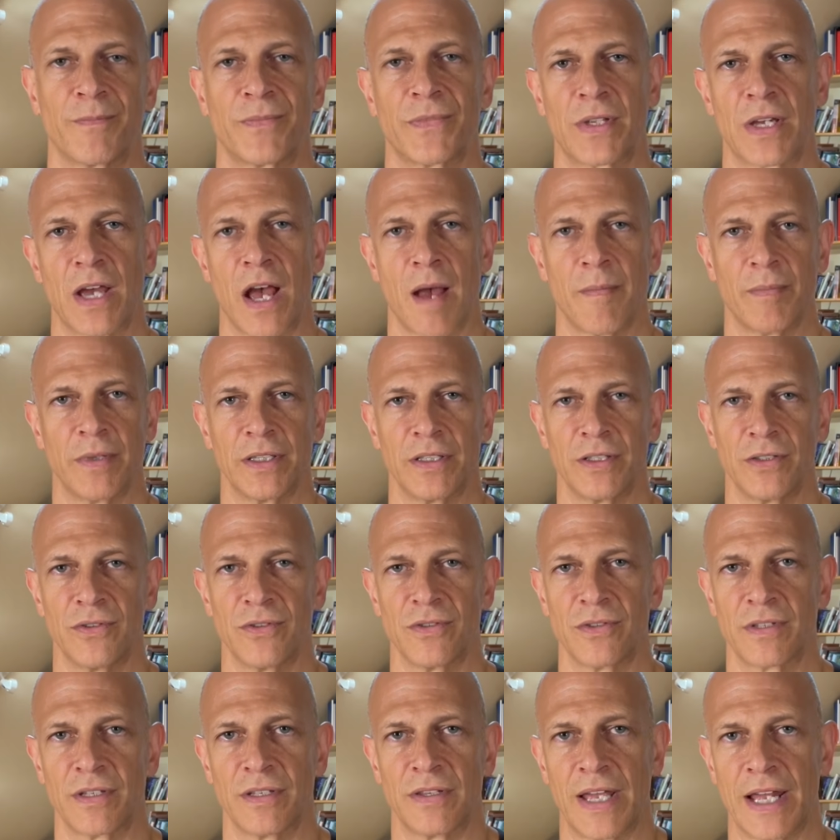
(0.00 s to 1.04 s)
commonly
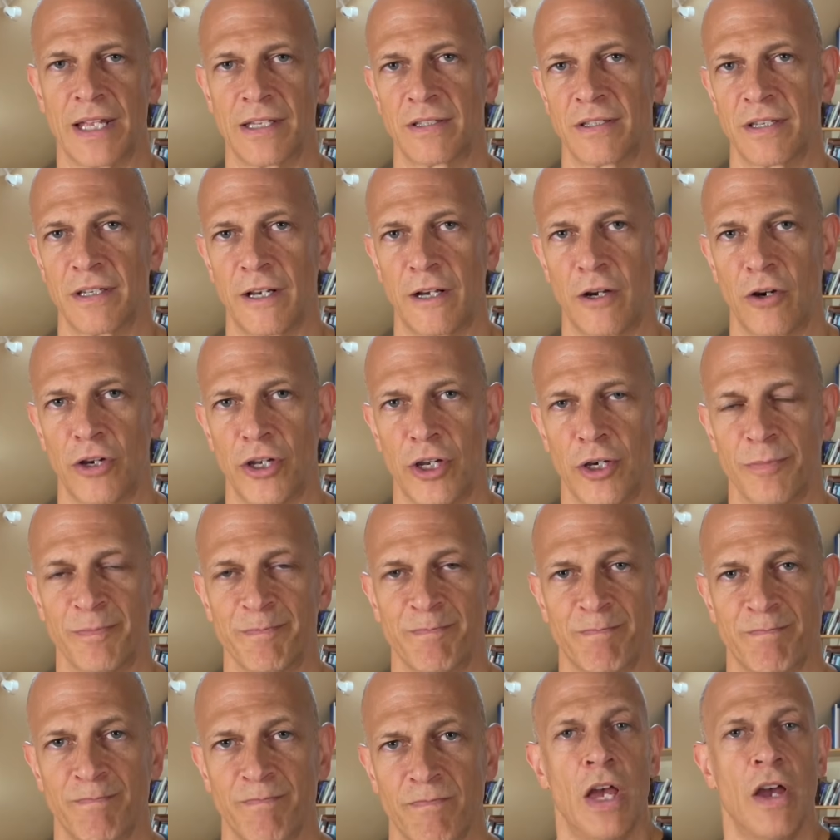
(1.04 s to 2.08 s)
used in that scenario.
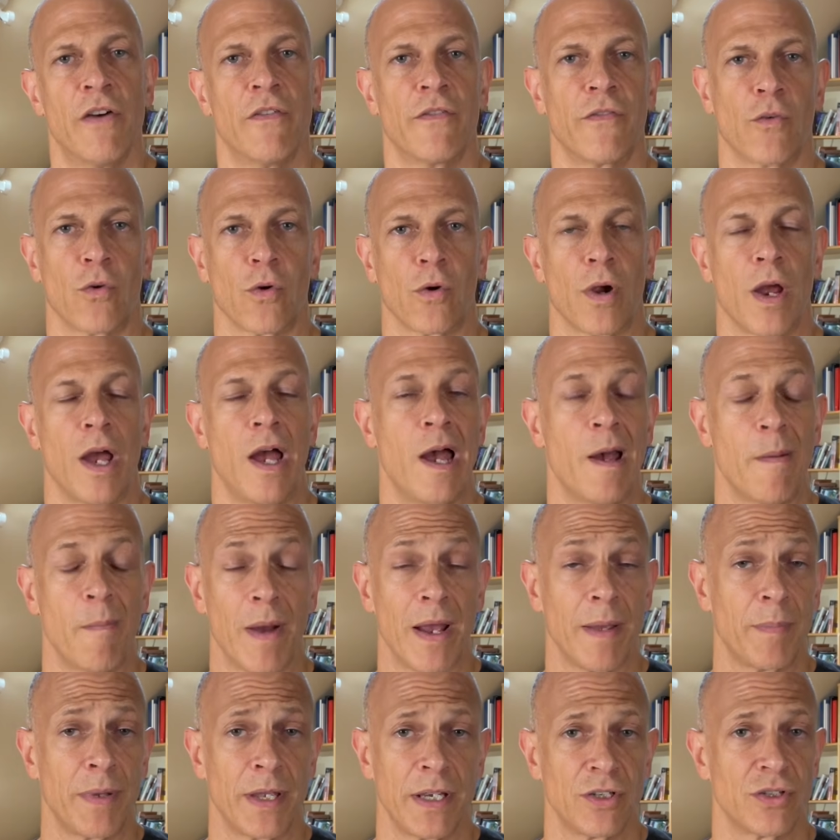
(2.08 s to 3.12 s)
For
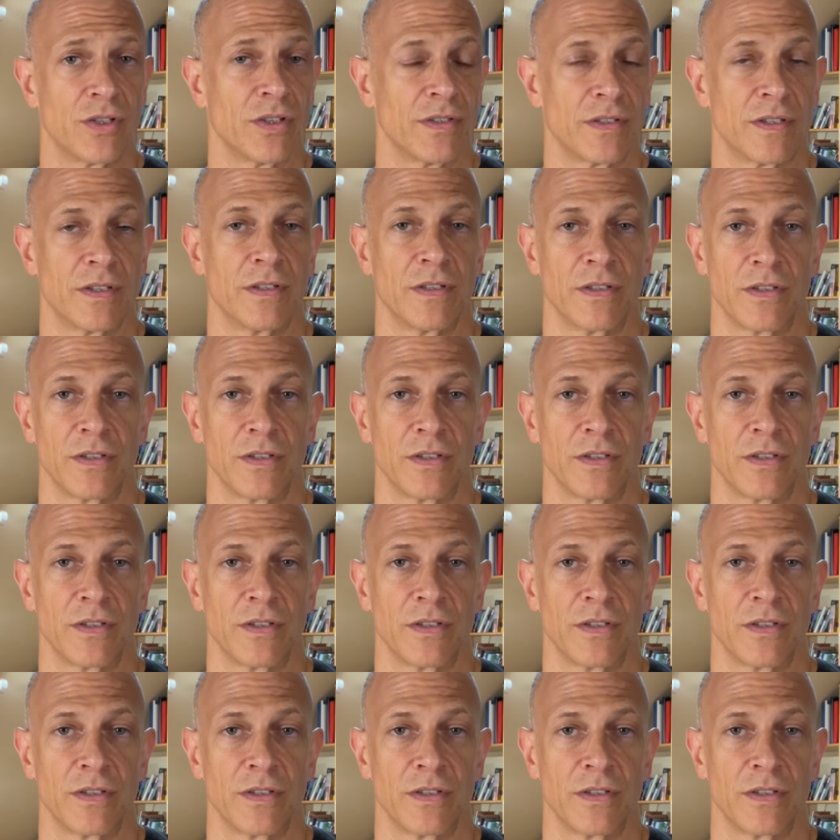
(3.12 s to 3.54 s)
my patients in the